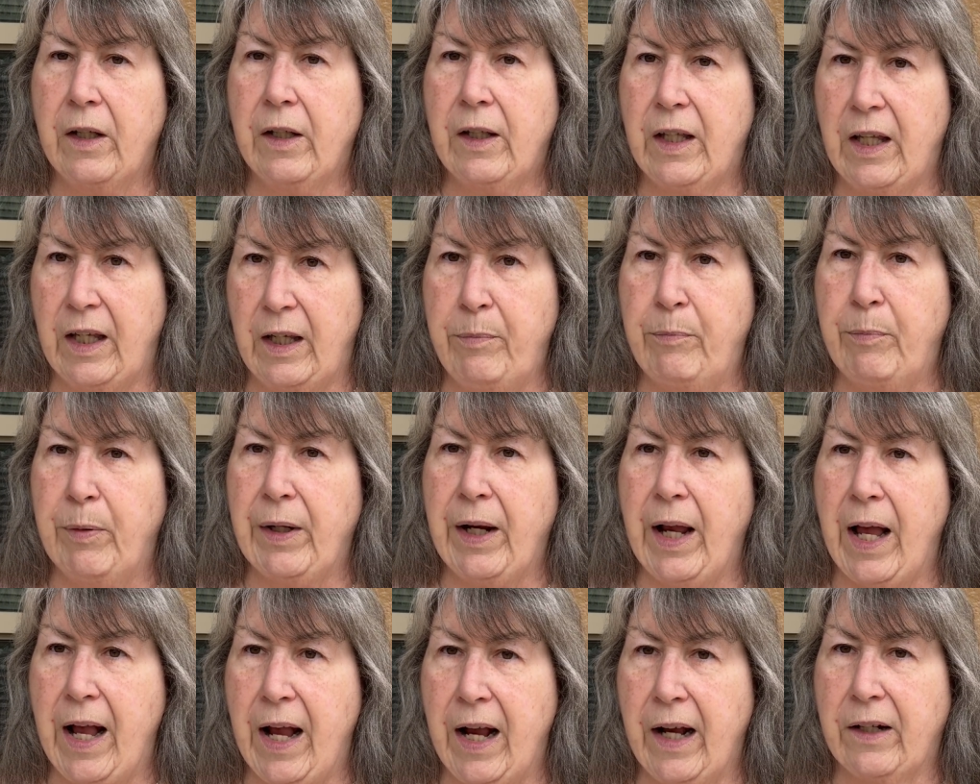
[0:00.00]
Keep
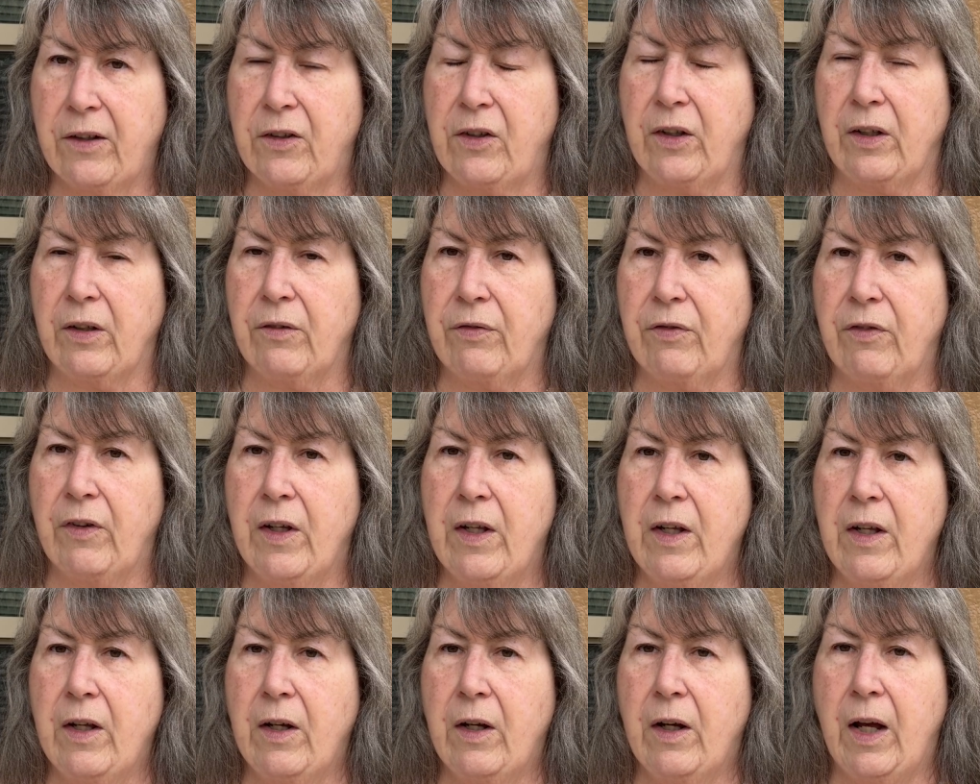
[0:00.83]
it active
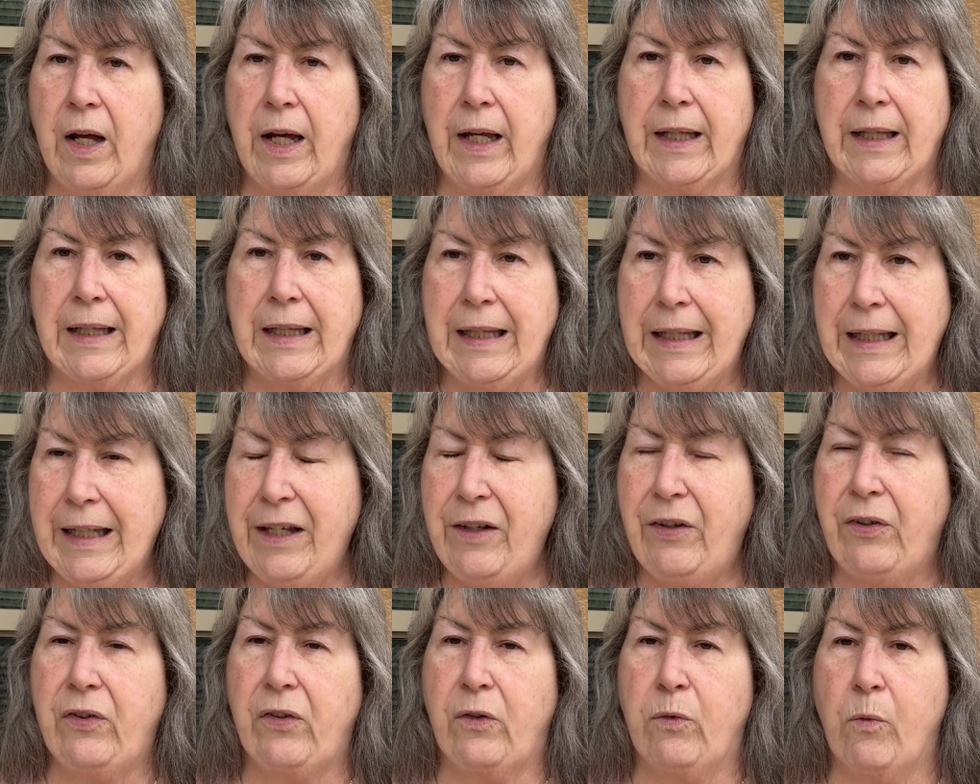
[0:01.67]
at
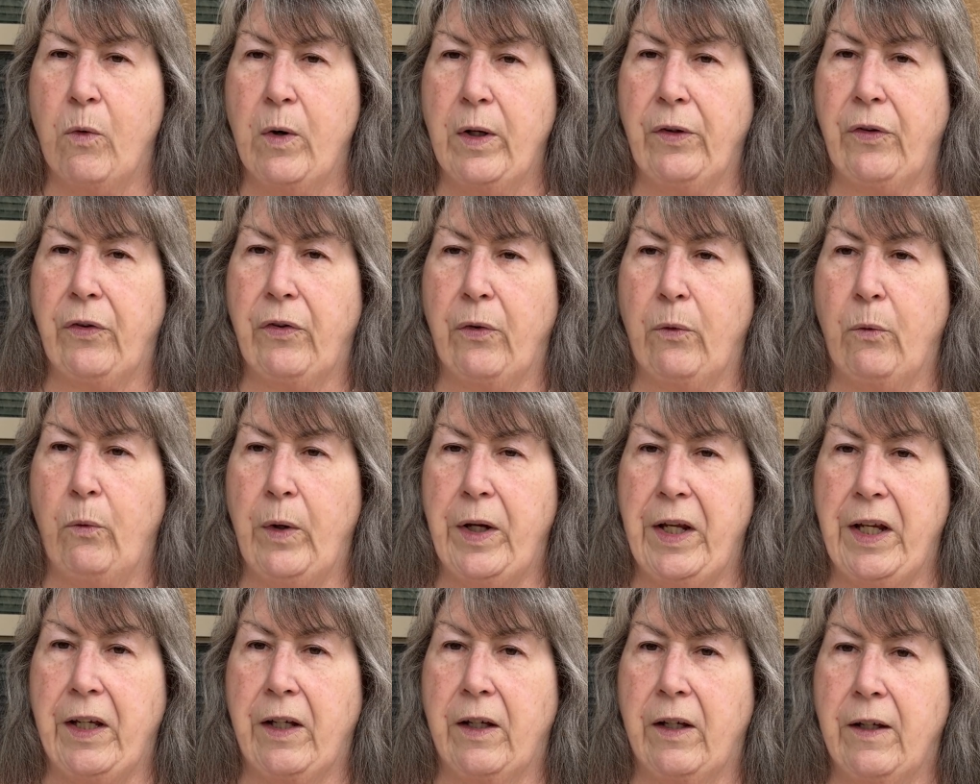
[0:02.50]
least once a
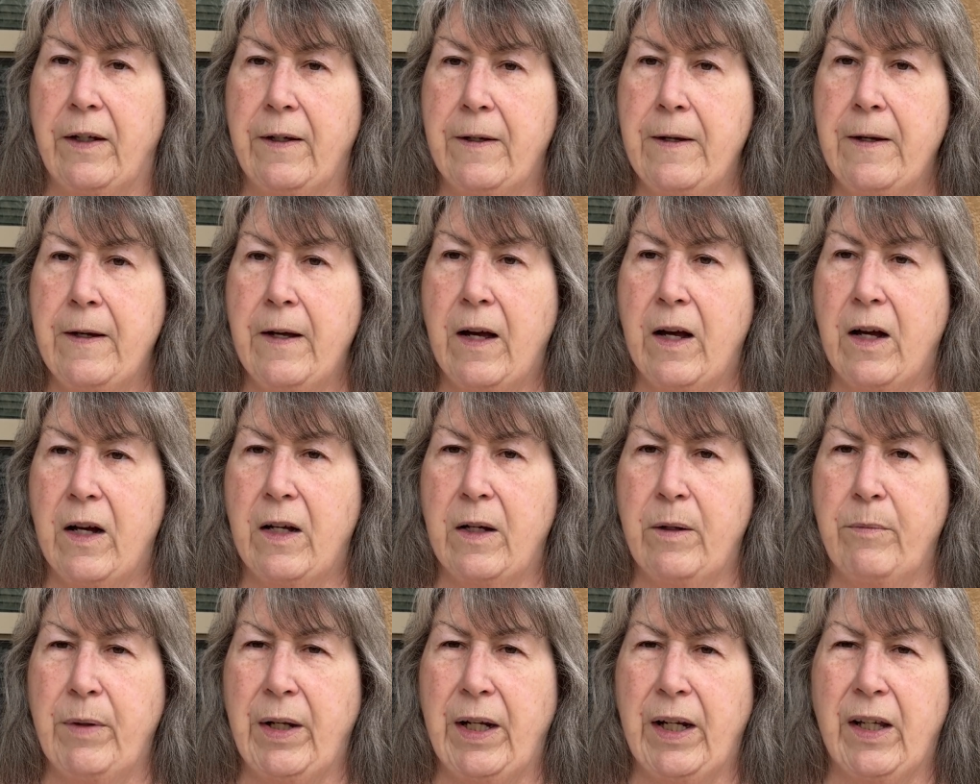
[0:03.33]
week.
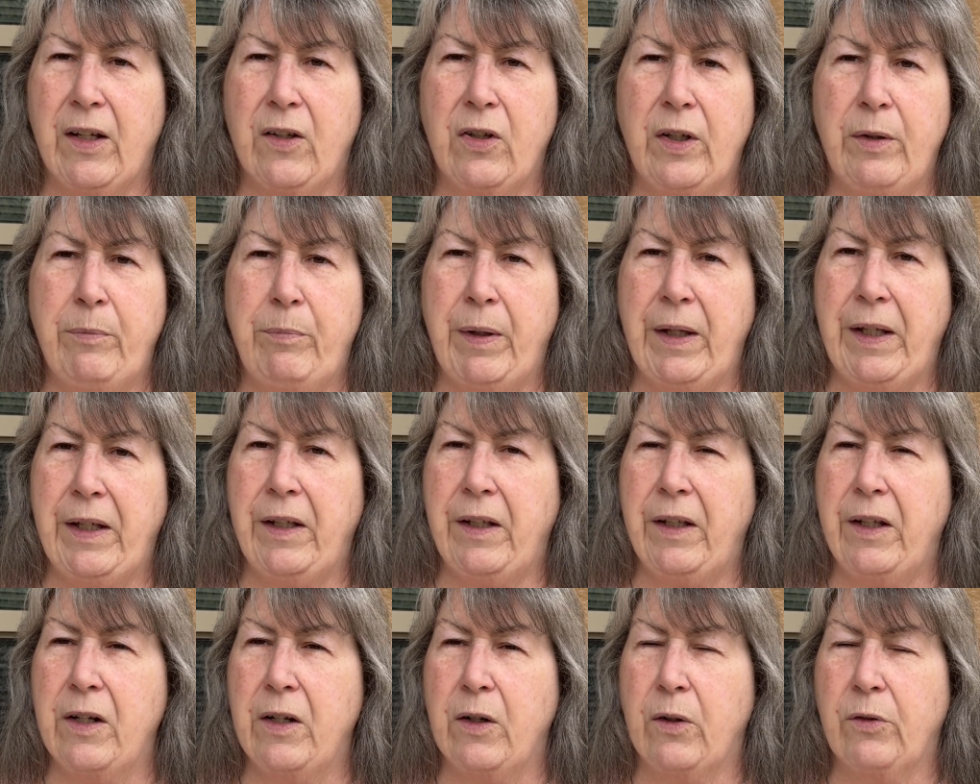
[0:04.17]
And it could
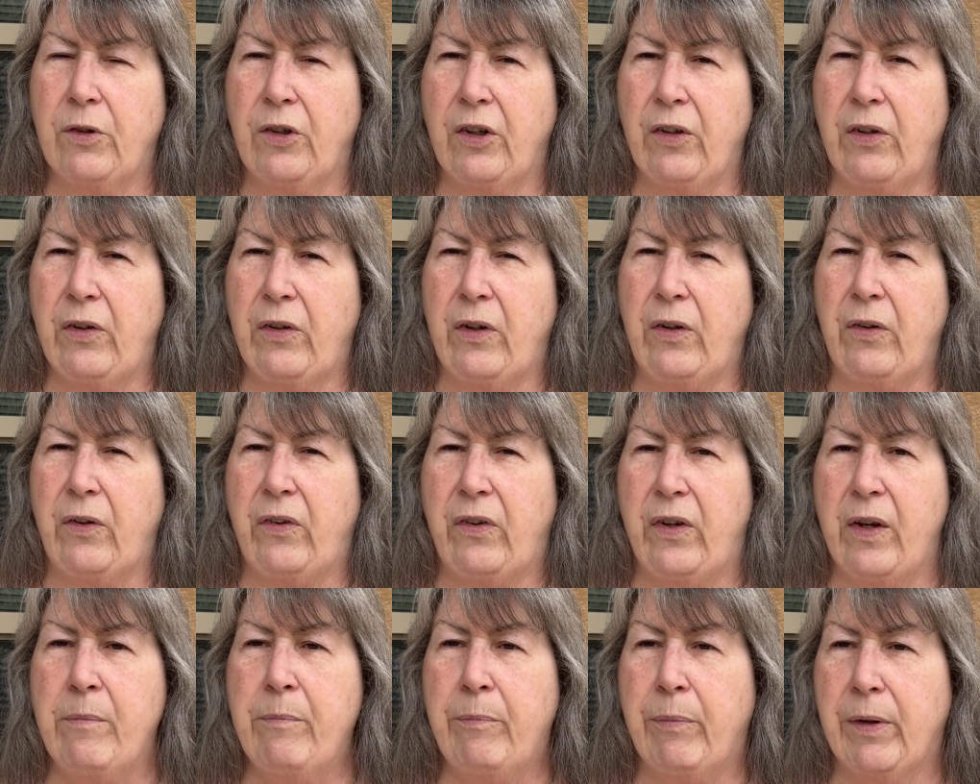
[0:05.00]
be, just as
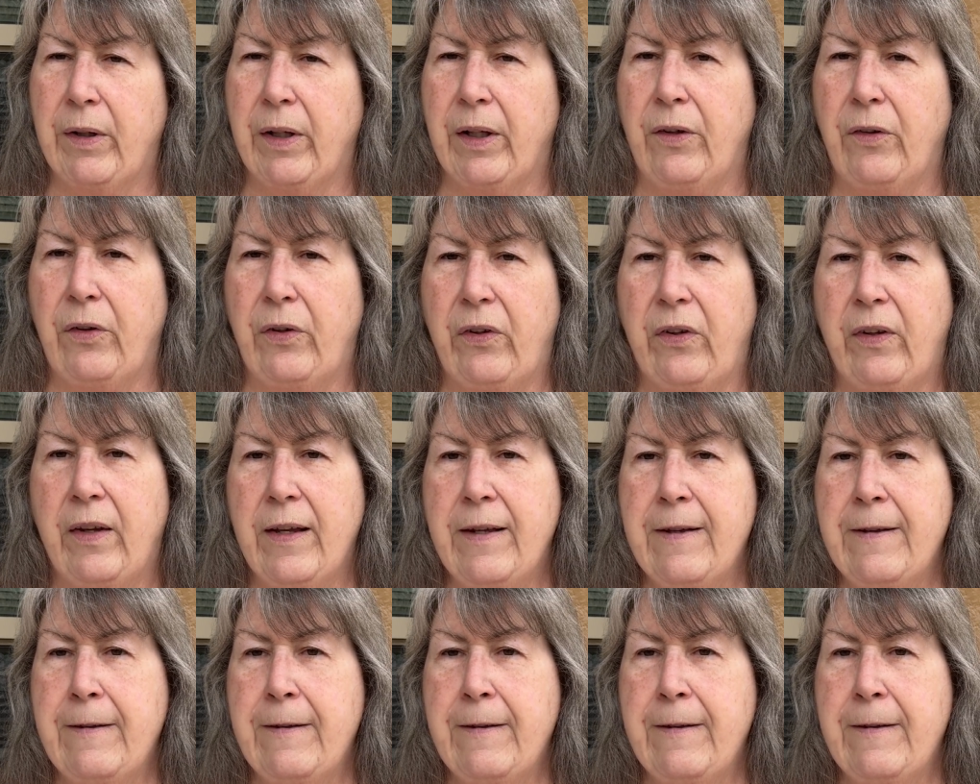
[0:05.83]
simple as